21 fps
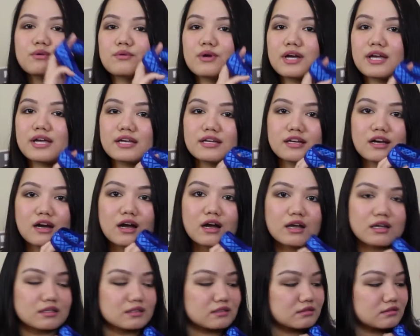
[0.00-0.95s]
know why I
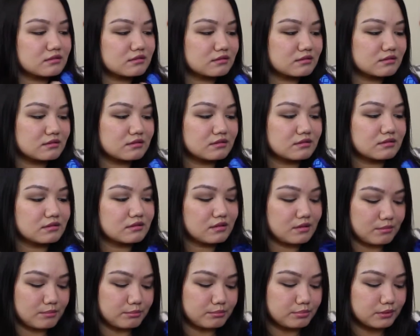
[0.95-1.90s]
got
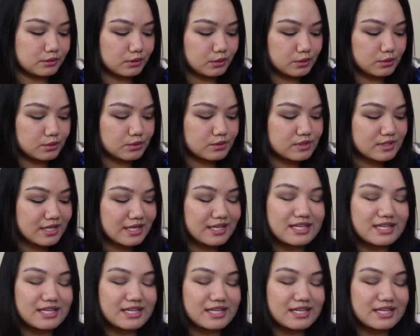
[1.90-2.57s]
blues.